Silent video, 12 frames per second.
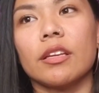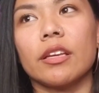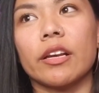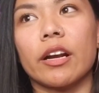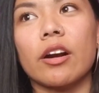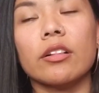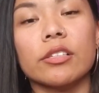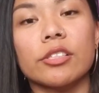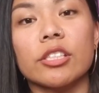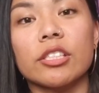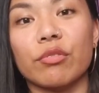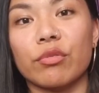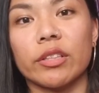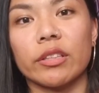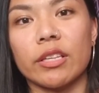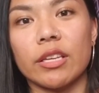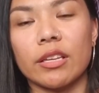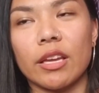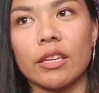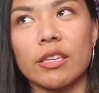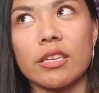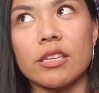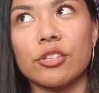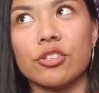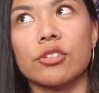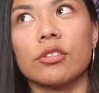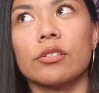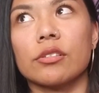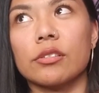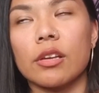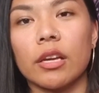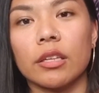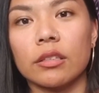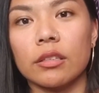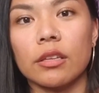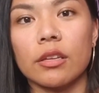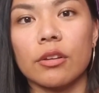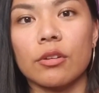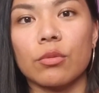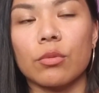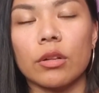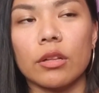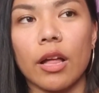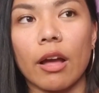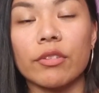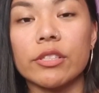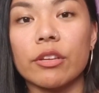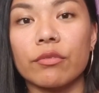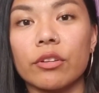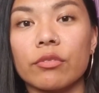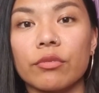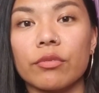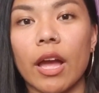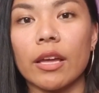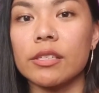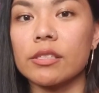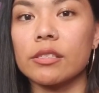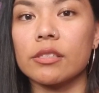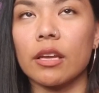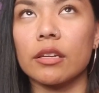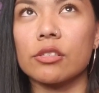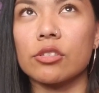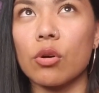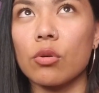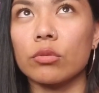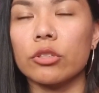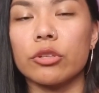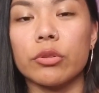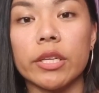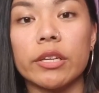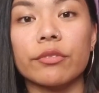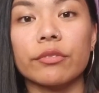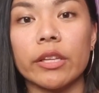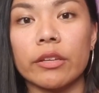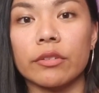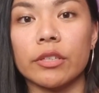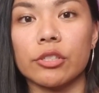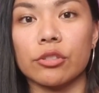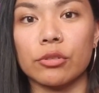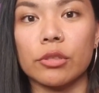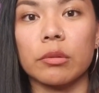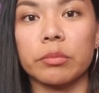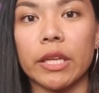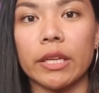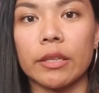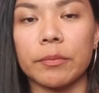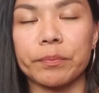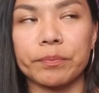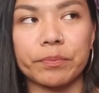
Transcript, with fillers: It colors it differently, and each sign will have a different, add, it, add its own unique flavor to that planet.